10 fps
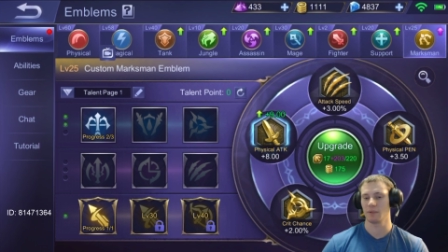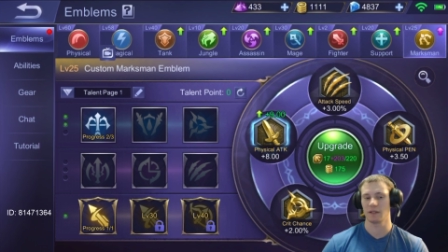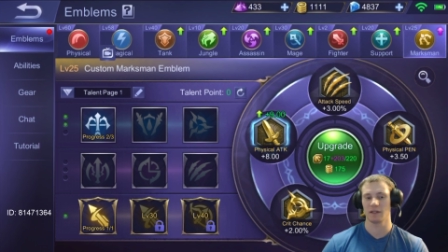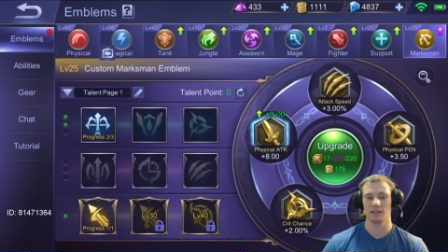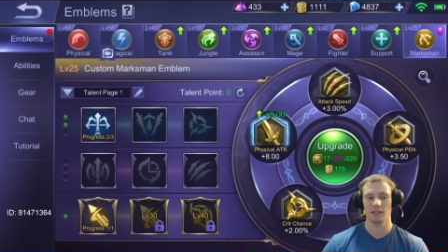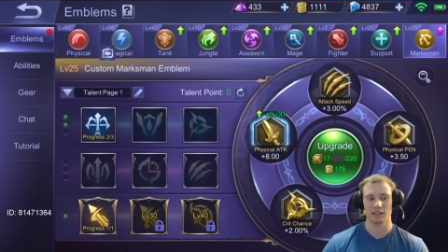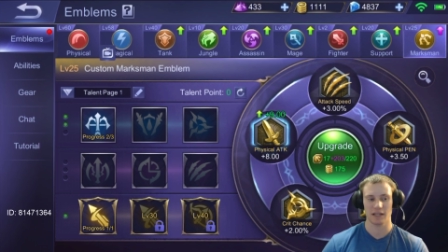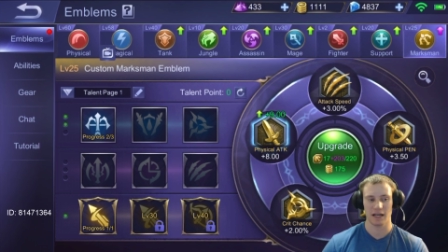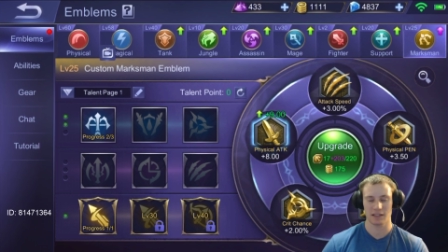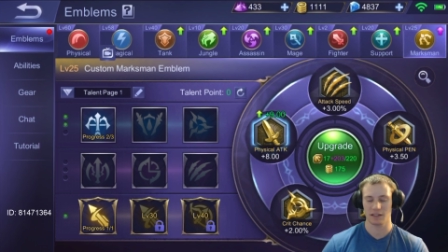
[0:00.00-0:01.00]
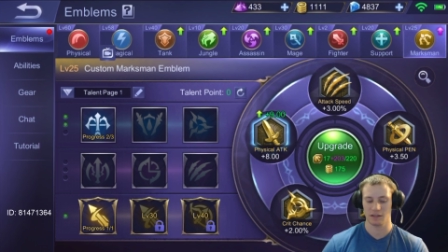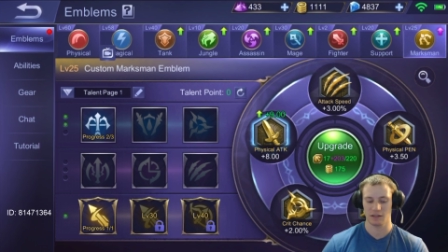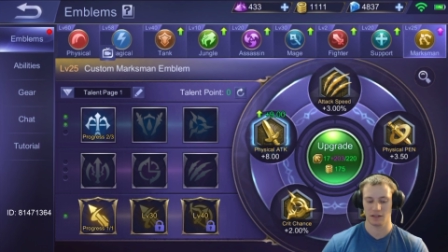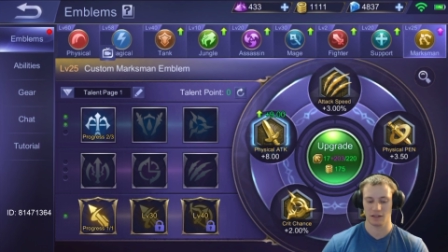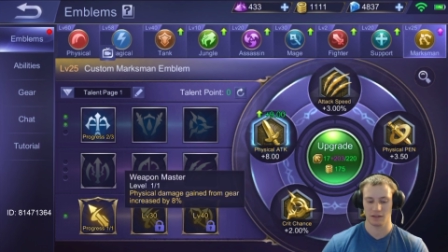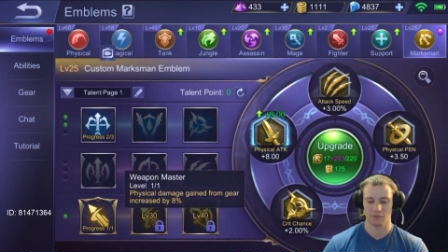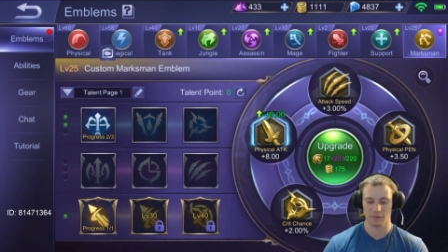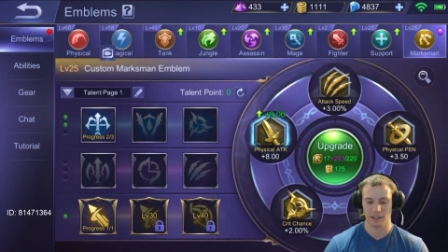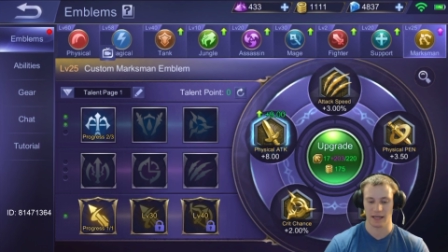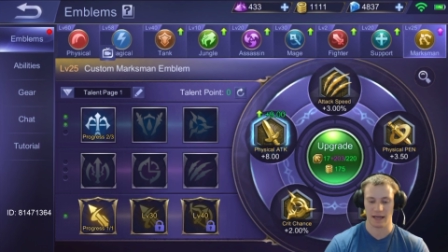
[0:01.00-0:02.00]
Because the assassin doesn't
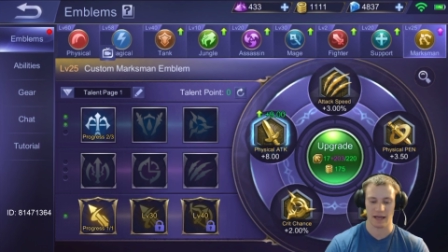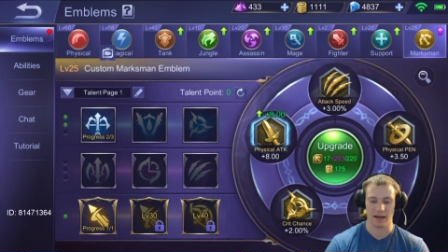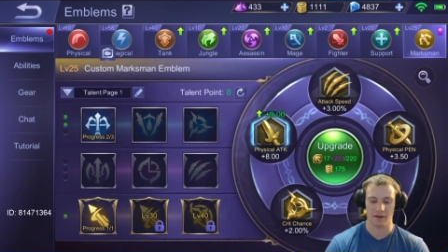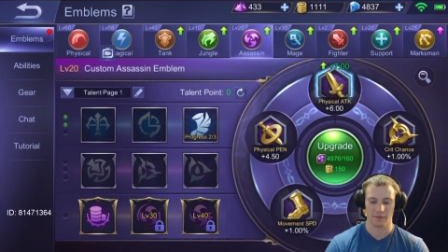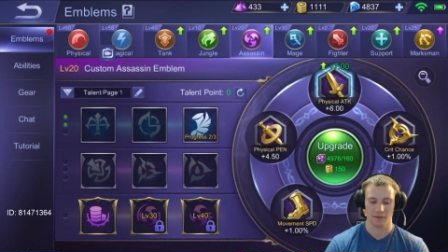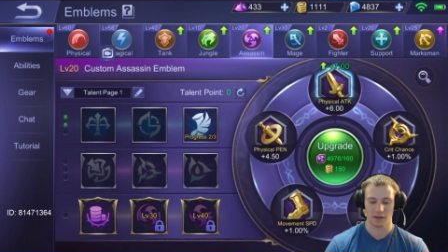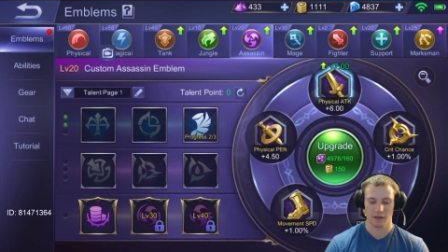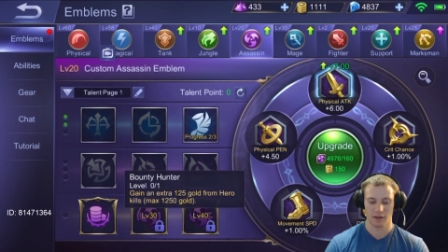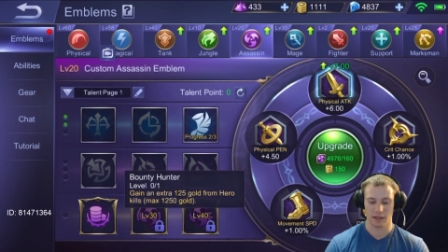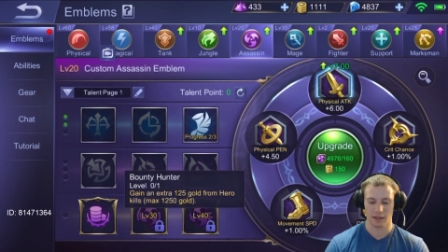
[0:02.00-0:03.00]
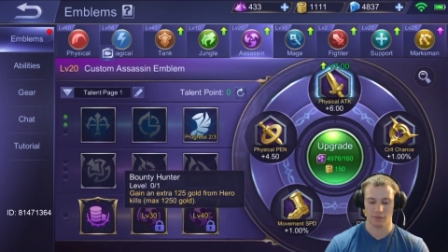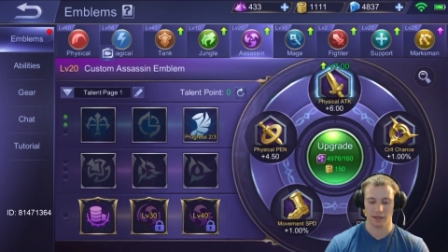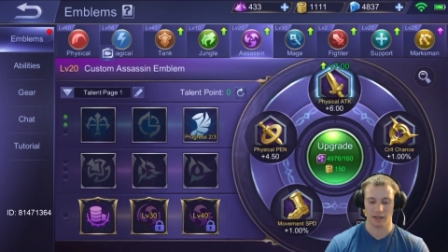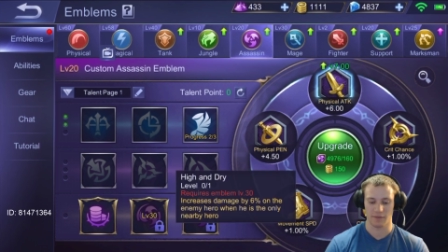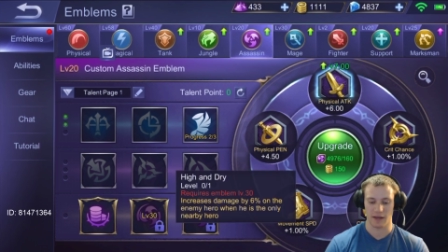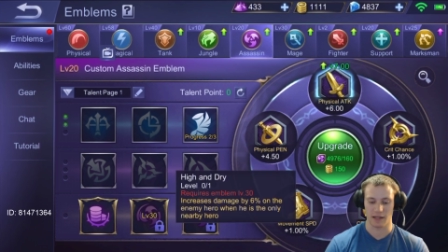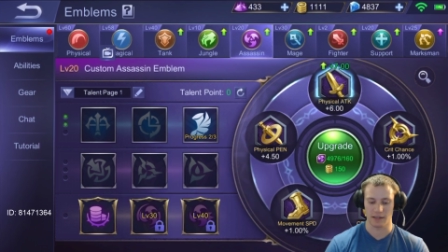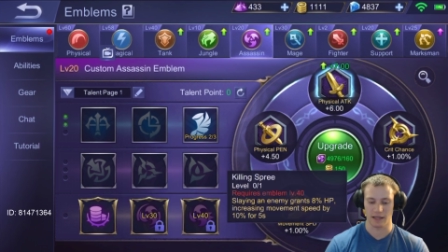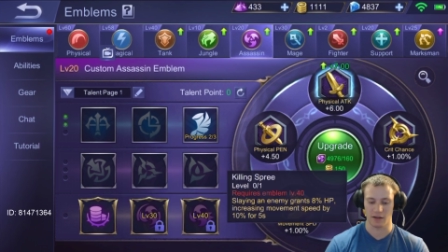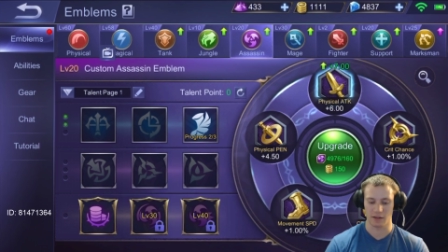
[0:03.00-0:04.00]
really have that great of end
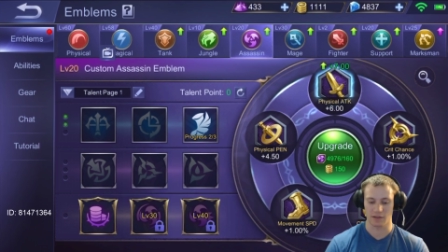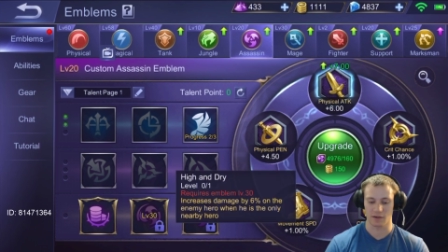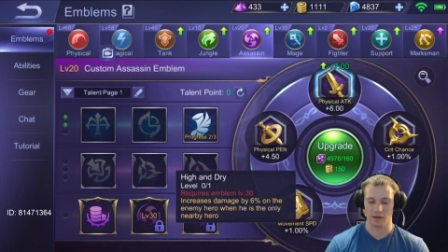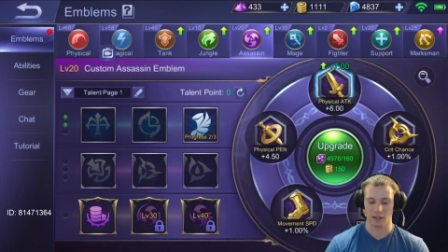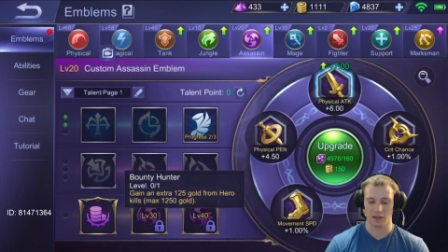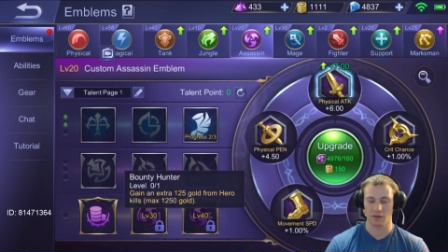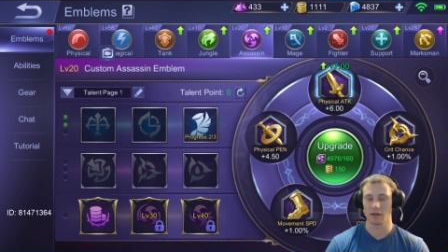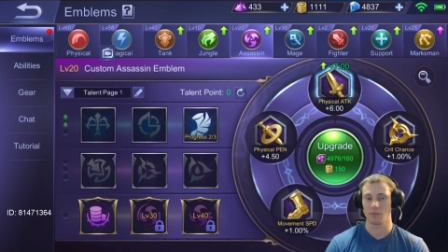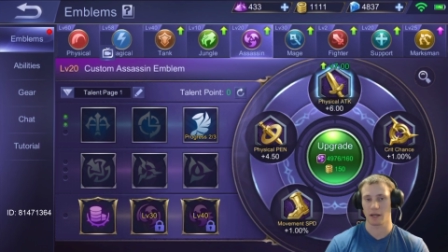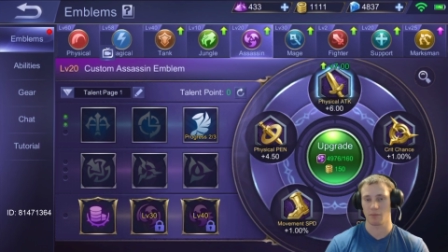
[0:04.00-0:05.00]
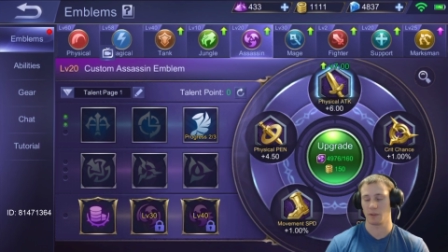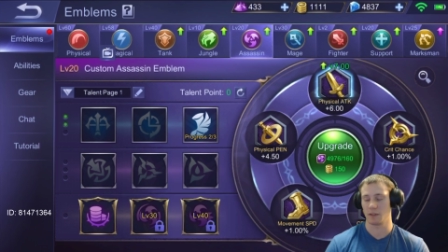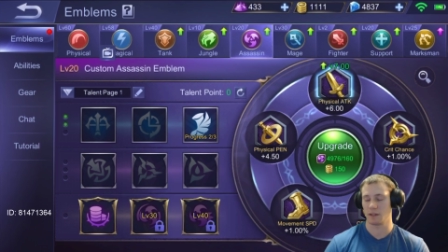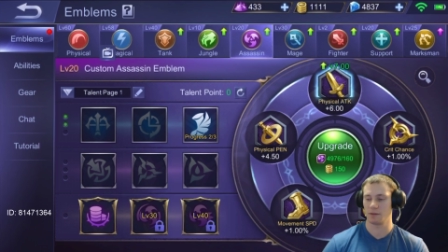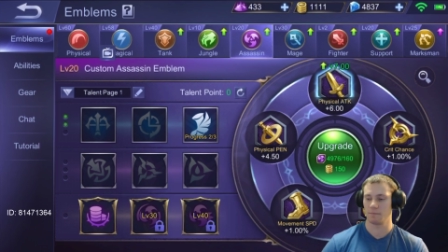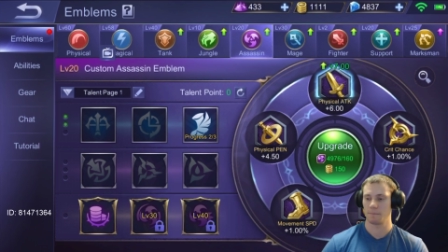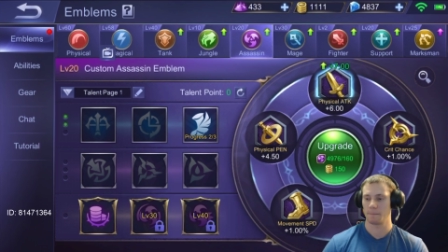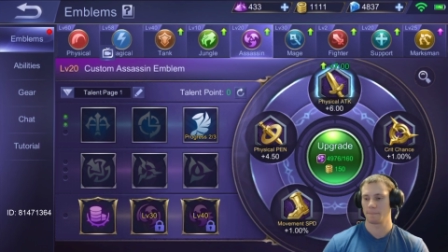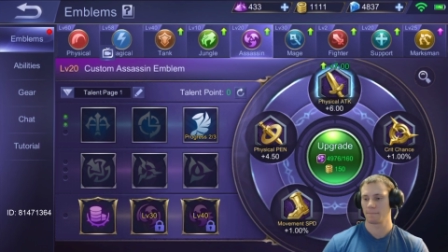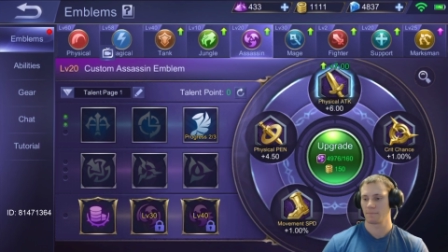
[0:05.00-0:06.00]
talents on here, in my opinion.
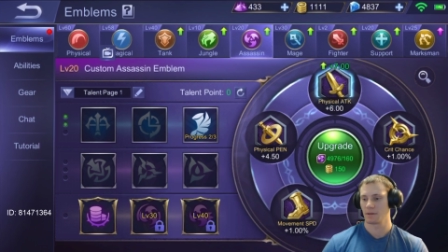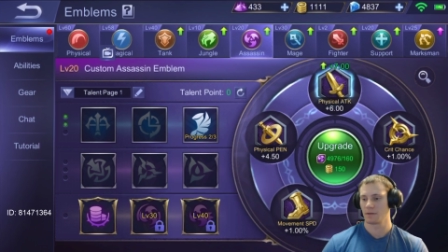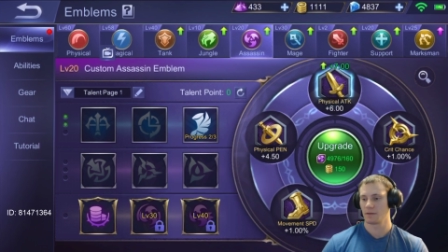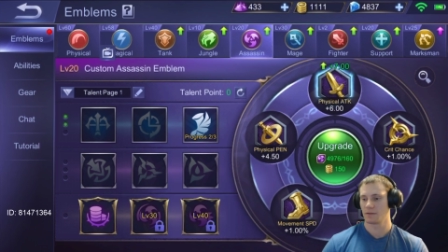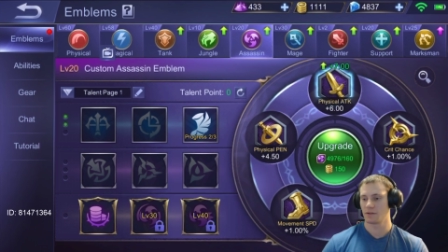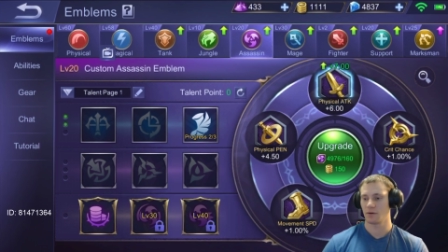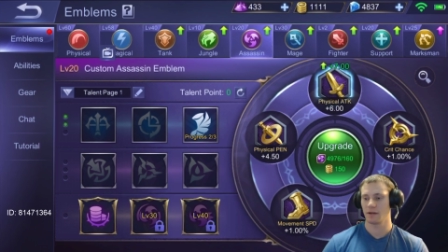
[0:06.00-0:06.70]
So